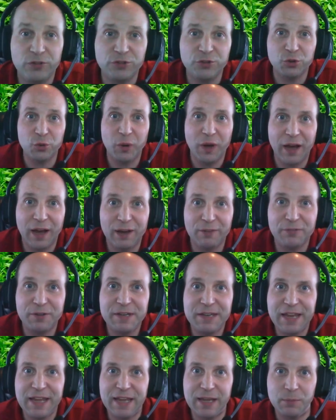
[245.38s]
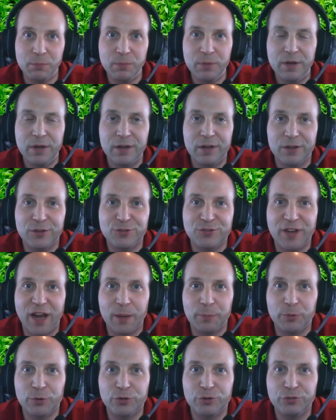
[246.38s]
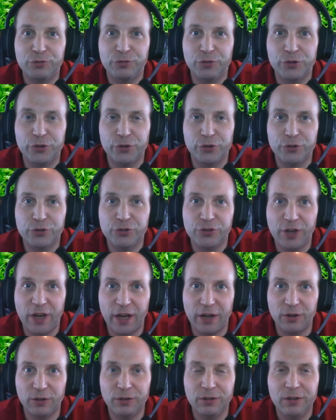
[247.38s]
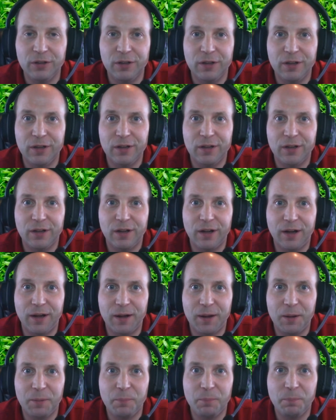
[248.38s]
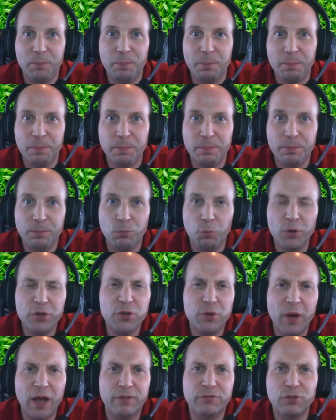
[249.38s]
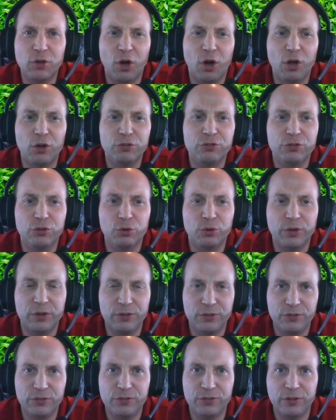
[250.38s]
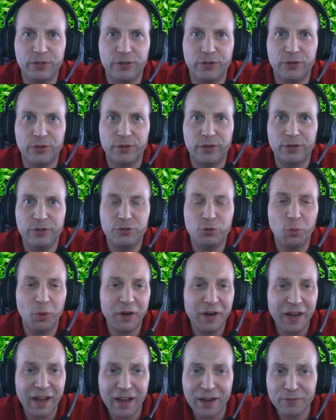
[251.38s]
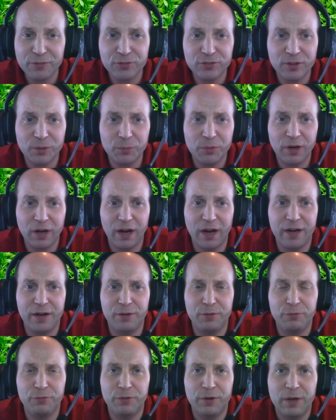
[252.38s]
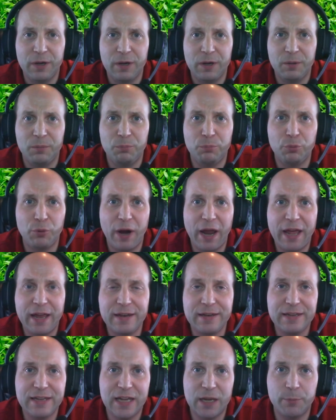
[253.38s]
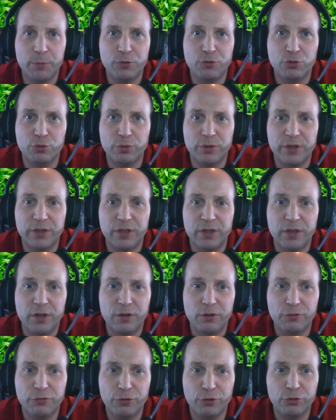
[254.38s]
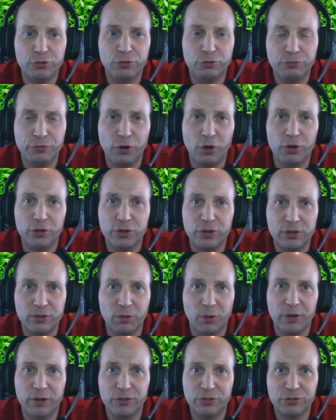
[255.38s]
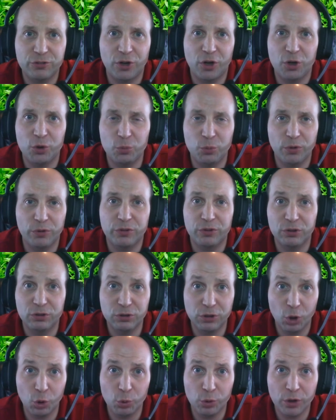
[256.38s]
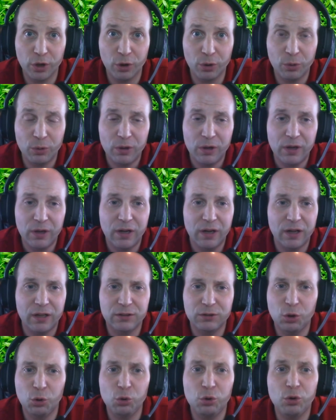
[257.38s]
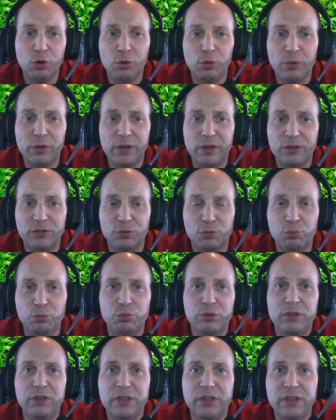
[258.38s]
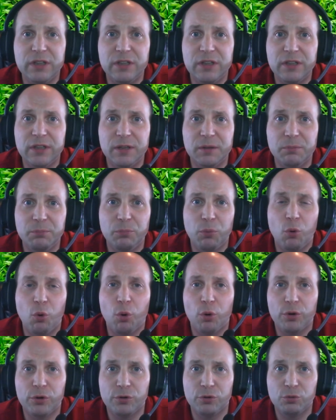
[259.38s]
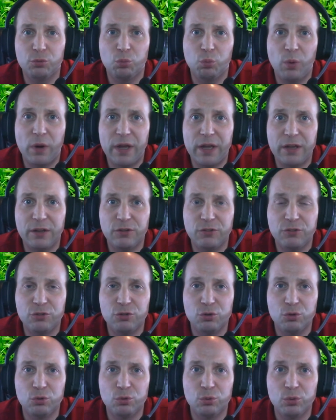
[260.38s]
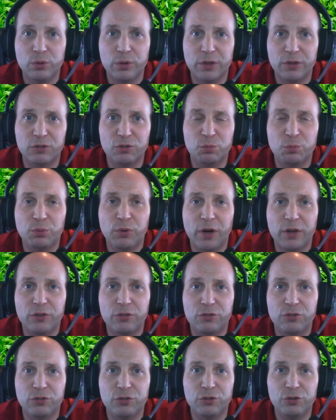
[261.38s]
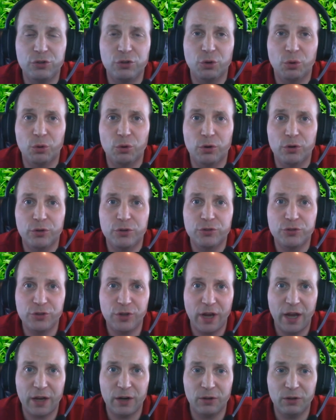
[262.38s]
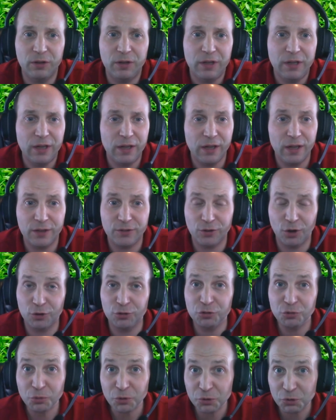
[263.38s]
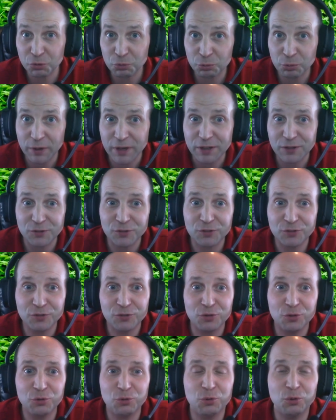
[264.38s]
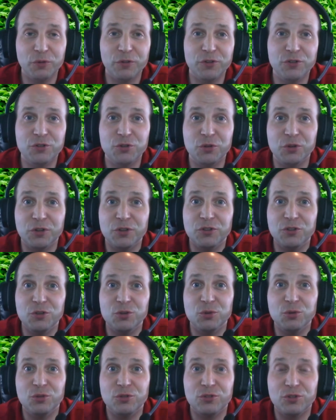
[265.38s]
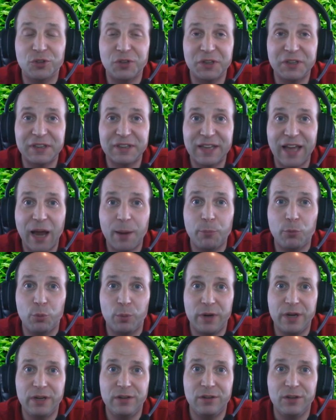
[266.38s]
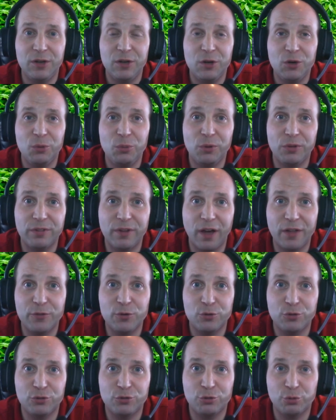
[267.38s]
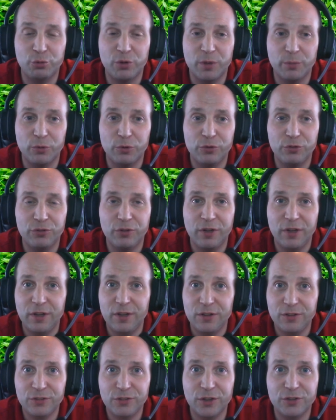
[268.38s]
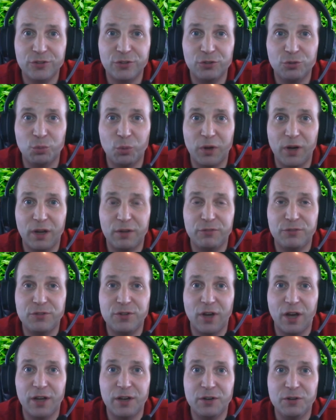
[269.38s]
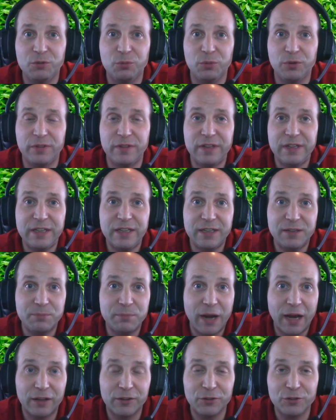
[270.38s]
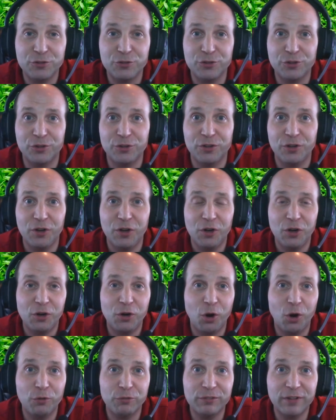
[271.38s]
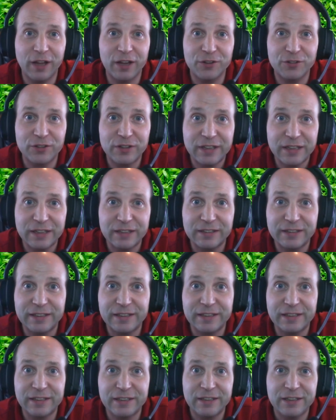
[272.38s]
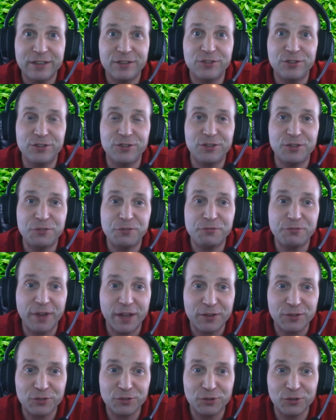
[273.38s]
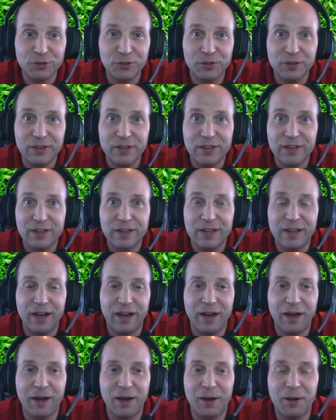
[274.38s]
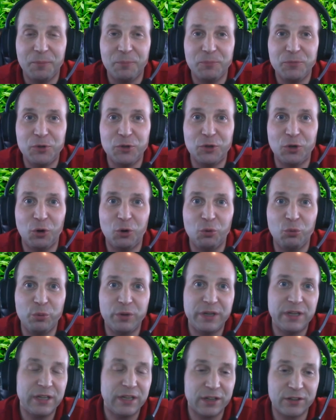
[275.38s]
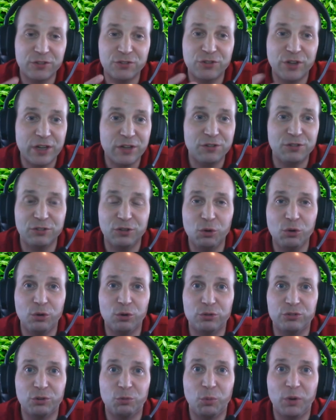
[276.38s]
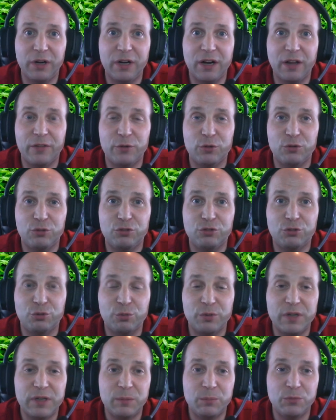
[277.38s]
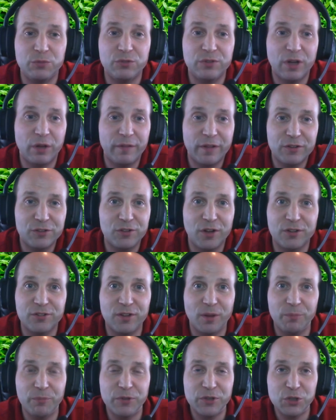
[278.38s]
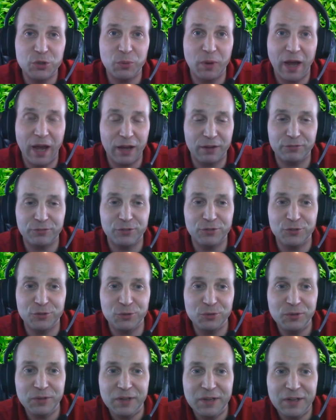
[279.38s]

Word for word: you have a name established for your channel, um, what you have to also consider is you want to have some kind of brand imagery. First of all, you'd want to start with a logo. Logo is a really important way to express your channel. It's also a great tool that you can use to collaborate with other streamers, such as what I've done with Ian Ballinger, Golf Clash Italy, GC Fenzel, um, you know, we exchange logos on one another's streams. Now, that's not something you have to do,